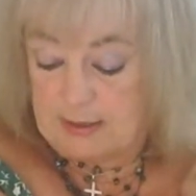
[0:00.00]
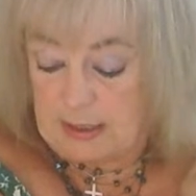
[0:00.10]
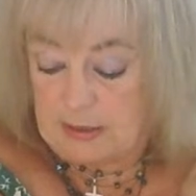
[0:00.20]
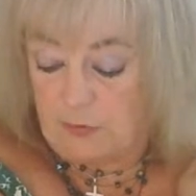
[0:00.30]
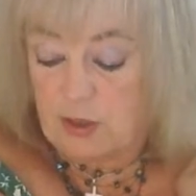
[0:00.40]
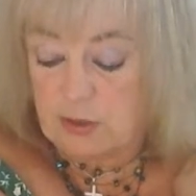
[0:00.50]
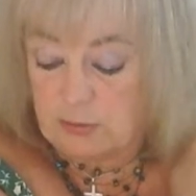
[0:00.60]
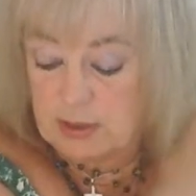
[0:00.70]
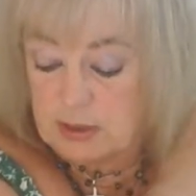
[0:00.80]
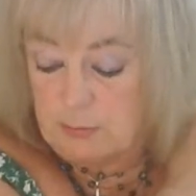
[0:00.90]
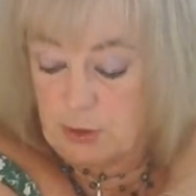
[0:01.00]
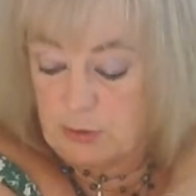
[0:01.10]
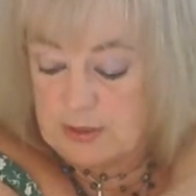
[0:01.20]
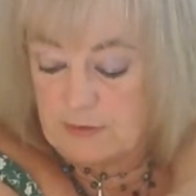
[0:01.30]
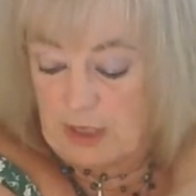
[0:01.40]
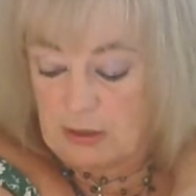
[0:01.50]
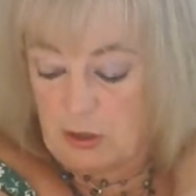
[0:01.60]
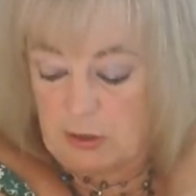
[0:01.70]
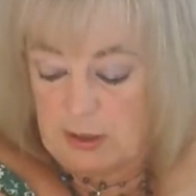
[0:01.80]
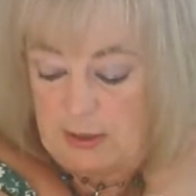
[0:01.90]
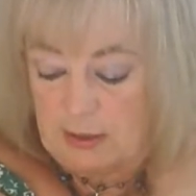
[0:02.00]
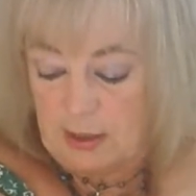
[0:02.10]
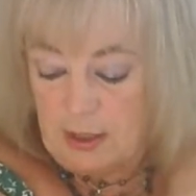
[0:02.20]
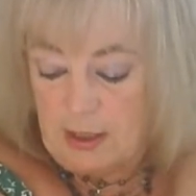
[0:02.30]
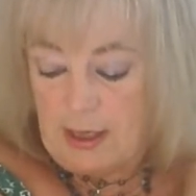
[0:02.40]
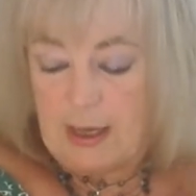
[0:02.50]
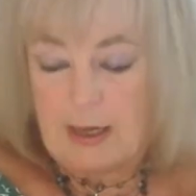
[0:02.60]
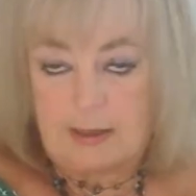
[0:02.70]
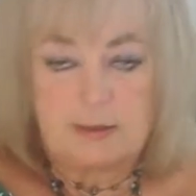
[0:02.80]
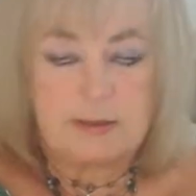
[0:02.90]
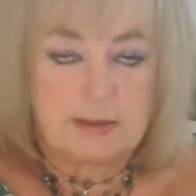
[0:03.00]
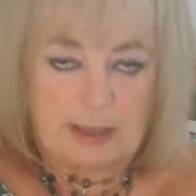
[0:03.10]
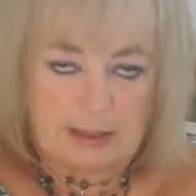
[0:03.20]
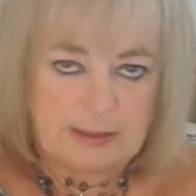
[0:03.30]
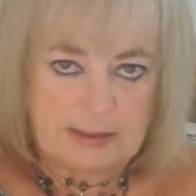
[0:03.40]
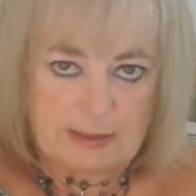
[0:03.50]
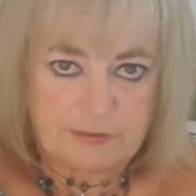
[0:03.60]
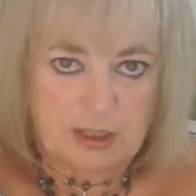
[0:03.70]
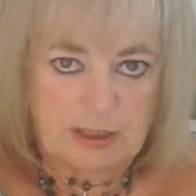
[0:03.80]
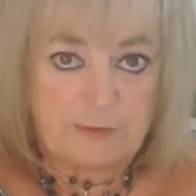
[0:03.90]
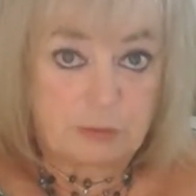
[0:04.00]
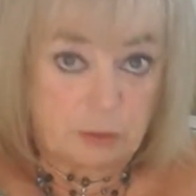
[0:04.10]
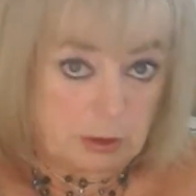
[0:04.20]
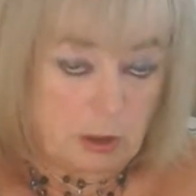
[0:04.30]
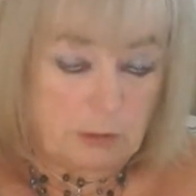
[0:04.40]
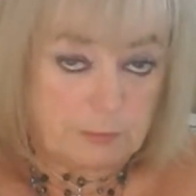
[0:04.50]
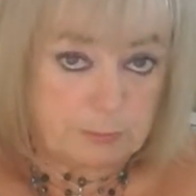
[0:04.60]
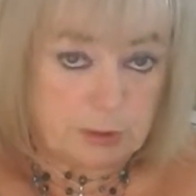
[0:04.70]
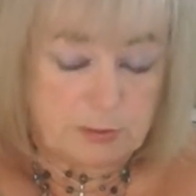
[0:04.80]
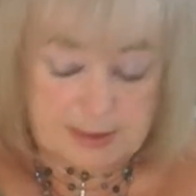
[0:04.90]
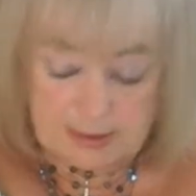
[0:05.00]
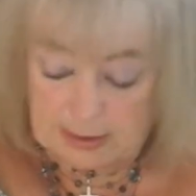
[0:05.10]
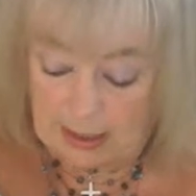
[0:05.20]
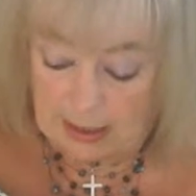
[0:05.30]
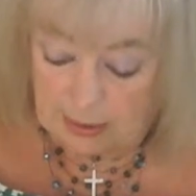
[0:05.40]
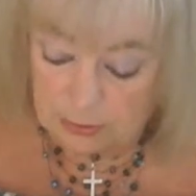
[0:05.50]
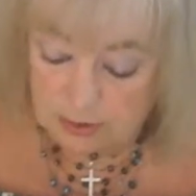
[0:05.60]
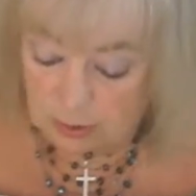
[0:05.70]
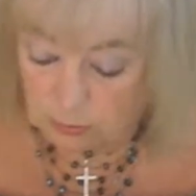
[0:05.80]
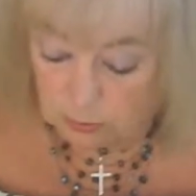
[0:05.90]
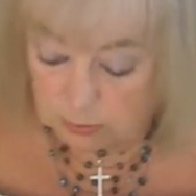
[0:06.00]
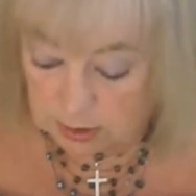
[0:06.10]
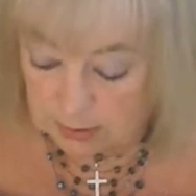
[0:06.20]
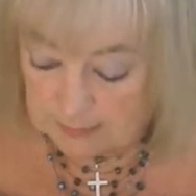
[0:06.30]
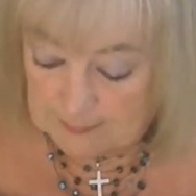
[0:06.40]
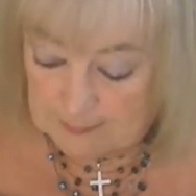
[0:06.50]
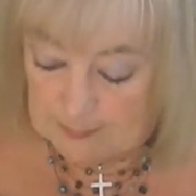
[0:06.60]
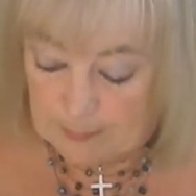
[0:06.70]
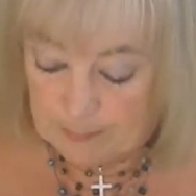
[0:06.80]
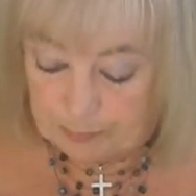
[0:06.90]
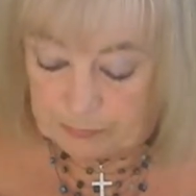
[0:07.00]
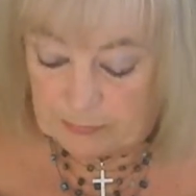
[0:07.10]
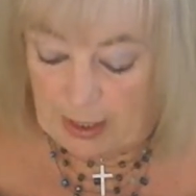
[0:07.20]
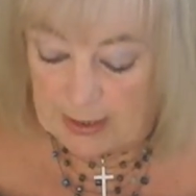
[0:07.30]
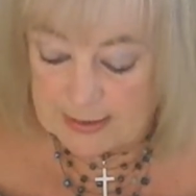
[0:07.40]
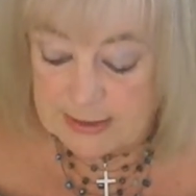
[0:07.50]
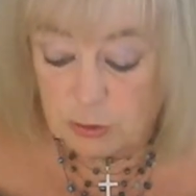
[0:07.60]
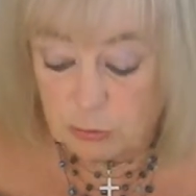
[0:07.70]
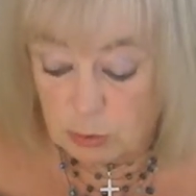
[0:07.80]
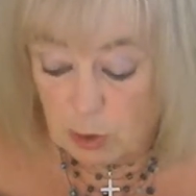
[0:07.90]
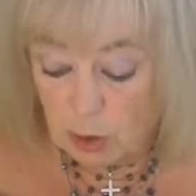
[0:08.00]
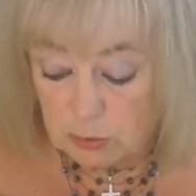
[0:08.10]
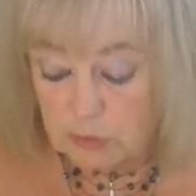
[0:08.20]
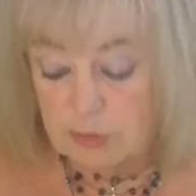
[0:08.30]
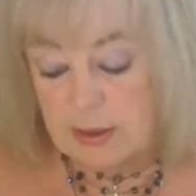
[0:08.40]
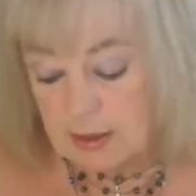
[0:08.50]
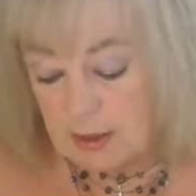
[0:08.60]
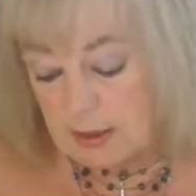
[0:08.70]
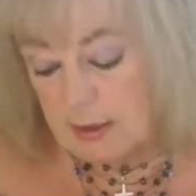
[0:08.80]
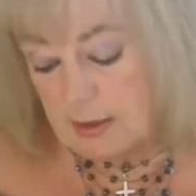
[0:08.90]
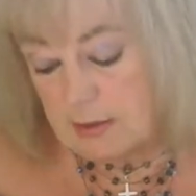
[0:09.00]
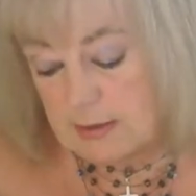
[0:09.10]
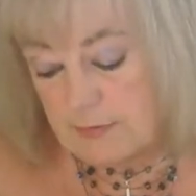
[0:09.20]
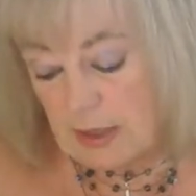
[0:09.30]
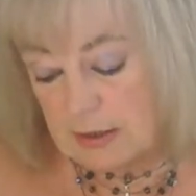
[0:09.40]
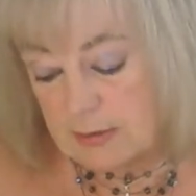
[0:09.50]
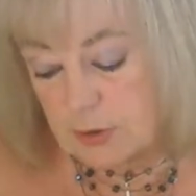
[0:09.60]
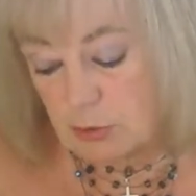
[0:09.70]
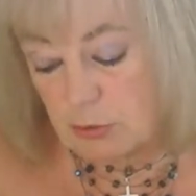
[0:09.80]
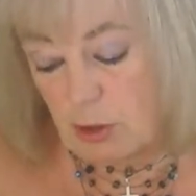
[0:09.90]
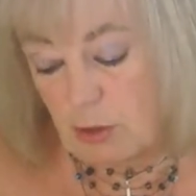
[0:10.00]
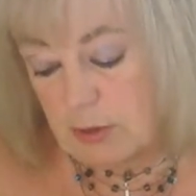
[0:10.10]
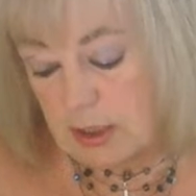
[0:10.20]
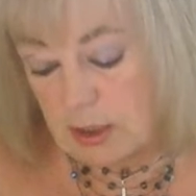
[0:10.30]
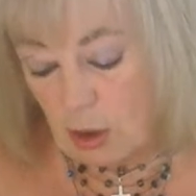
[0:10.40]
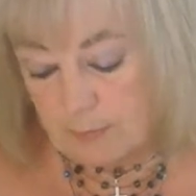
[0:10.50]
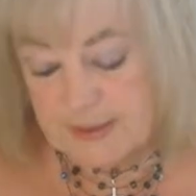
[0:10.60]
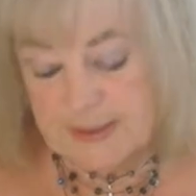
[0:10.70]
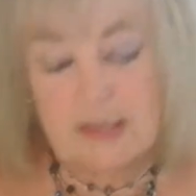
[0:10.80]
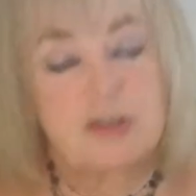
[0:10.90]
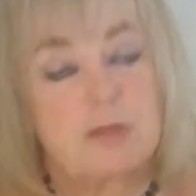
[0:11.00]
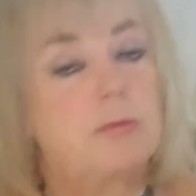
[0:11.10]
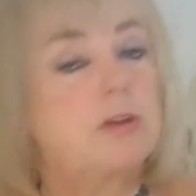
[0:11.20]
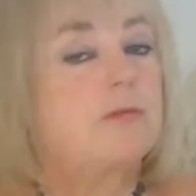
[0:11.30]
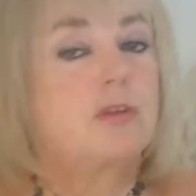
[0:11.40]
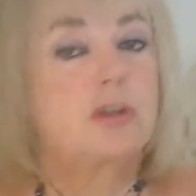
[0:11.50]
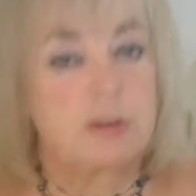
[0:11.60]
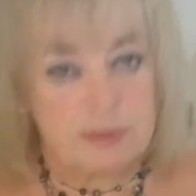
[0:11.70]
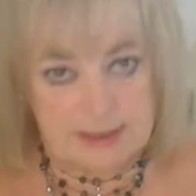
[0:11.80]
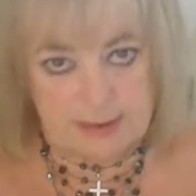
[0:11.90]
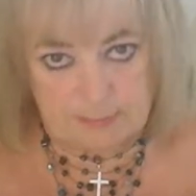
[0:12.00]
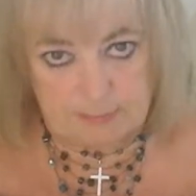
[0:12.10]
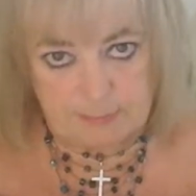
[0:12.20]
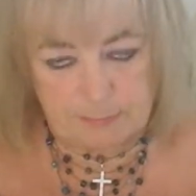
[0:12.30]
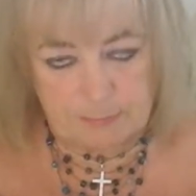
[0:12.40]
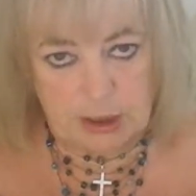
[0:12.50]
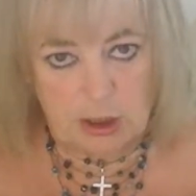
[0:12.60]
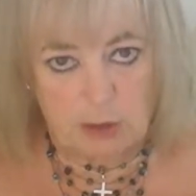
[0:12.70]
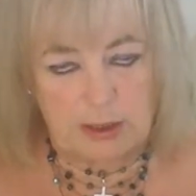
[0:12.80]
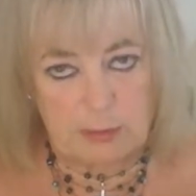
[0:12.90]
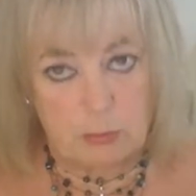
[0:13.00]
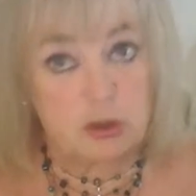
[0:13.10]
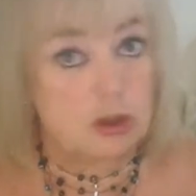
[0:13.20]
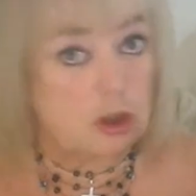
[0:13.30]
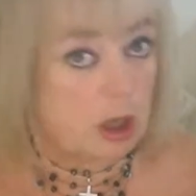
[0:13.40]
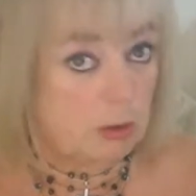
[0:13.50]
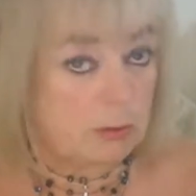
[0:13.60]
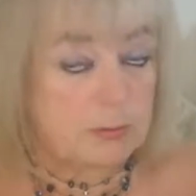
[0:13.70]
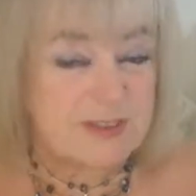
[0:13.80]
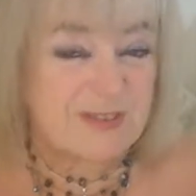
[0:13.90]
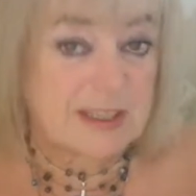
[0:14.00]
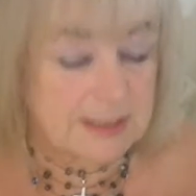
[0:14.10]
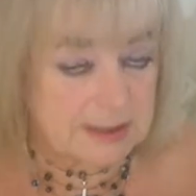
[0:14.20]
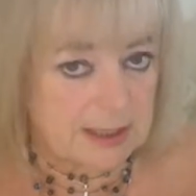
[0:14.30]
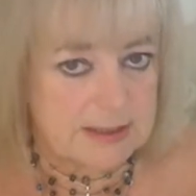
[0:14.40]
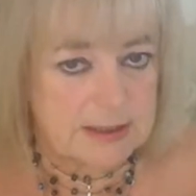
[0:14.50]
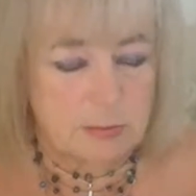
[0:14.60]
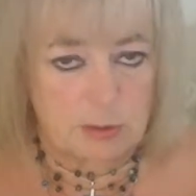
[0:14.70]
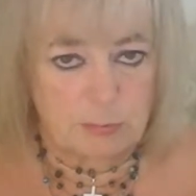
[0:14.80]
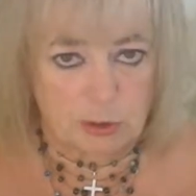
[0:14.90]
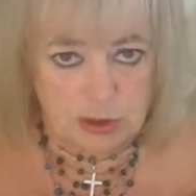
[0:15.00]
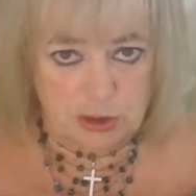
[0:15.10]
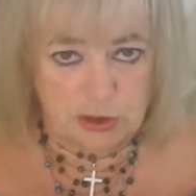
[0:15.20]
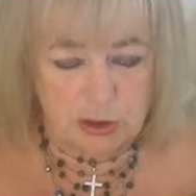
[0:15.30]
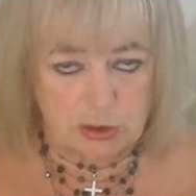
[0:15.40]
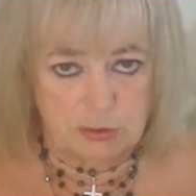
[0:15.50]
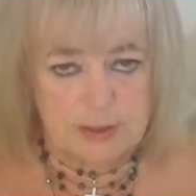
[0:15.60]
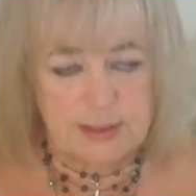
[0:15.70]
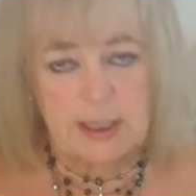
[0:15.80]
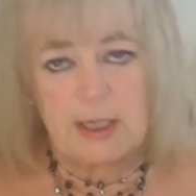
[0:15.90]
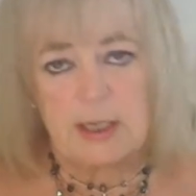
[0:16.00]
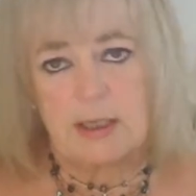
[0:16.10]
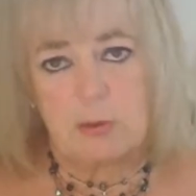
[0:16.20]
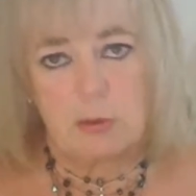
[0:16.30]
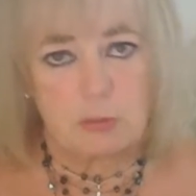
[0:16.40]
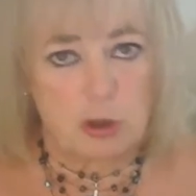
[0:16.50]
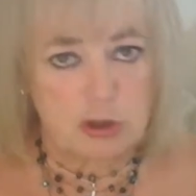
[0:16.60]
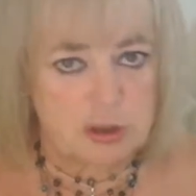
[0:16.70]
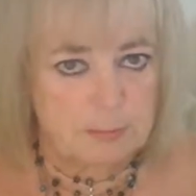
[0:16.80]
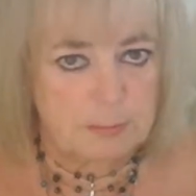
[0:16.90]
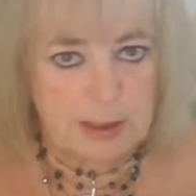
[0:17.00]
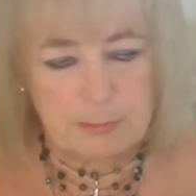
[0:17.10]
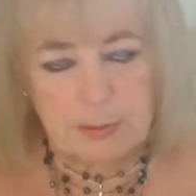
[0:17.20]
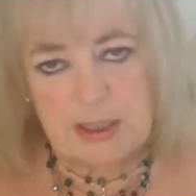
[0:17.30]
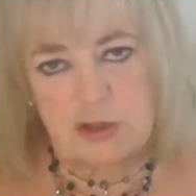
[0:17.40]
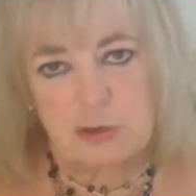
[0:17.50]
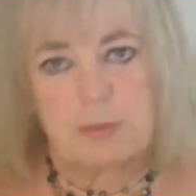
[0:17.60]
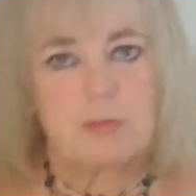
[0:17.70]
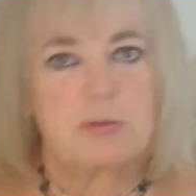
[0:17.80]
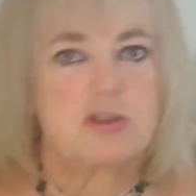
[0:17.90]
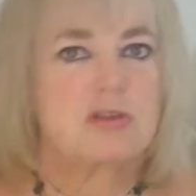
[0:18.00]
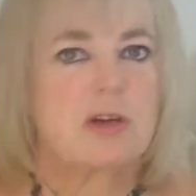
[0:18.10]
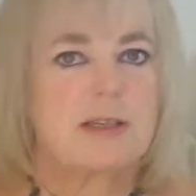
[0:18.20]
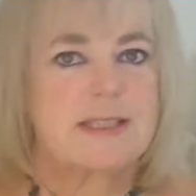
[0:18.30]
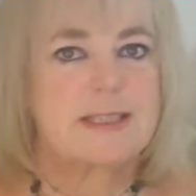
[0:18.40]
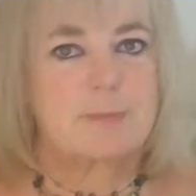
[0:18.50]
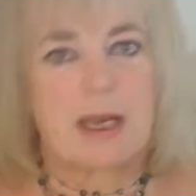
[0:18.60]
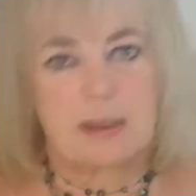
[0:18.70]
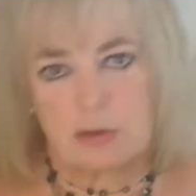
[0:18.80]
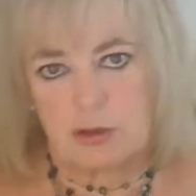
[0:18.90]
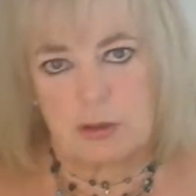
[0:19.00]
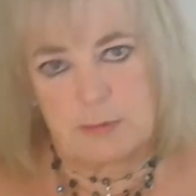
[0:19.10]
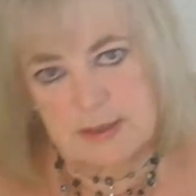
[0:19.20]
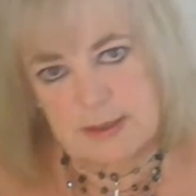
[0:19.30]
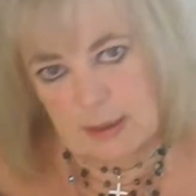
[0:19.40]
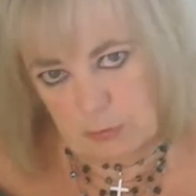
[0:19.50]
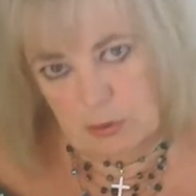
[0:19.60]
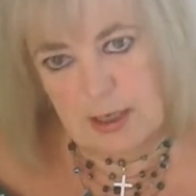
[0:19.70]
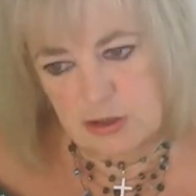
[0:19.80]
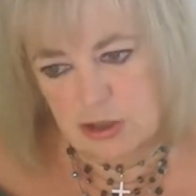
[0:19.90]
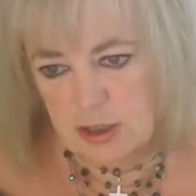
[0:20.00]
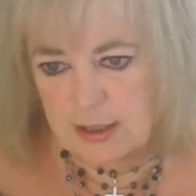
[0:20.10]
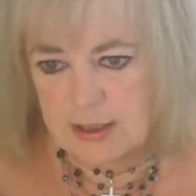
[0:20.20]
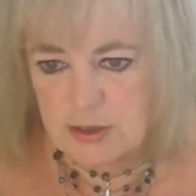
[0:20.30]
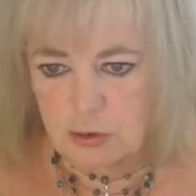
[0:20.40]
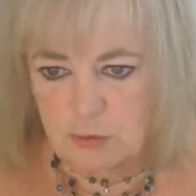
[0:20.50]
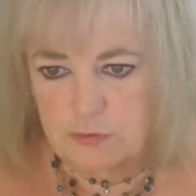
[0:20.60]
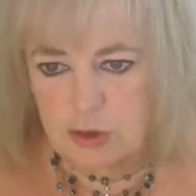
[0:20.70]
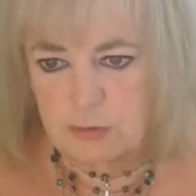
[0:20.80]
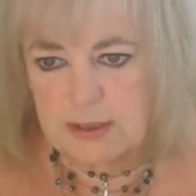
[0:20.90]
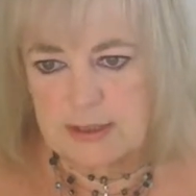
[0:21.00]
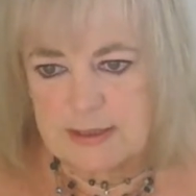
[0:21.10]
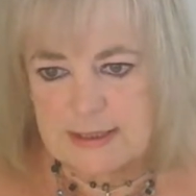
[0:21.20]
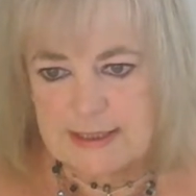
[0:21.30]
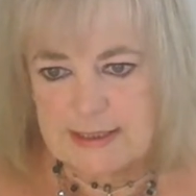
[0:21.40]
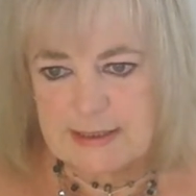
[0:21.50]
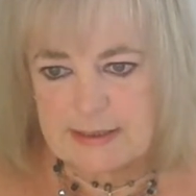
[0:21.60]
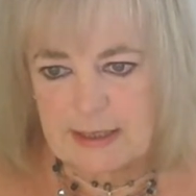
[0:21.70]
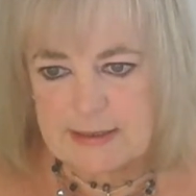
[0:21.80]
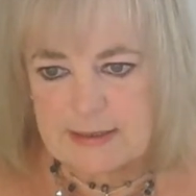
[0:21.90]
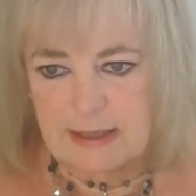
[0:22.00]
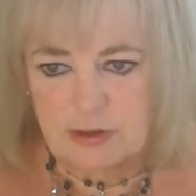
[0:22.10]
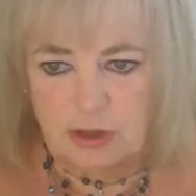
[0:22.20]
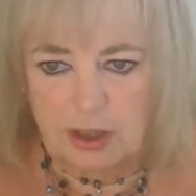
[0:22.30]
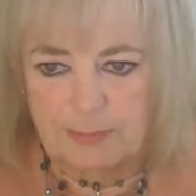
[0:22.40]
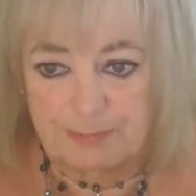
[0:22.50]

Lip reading: They say his father was an abusive alcoholic, and they did have to live through a lot of abuse in that household. As he grew older, he developed a growing obsession with voyeurism, you know, and he was fascinated with prostitutes. He would watch them being picked up. He would try and spy on them as they were actually sort of doing the deed, etc.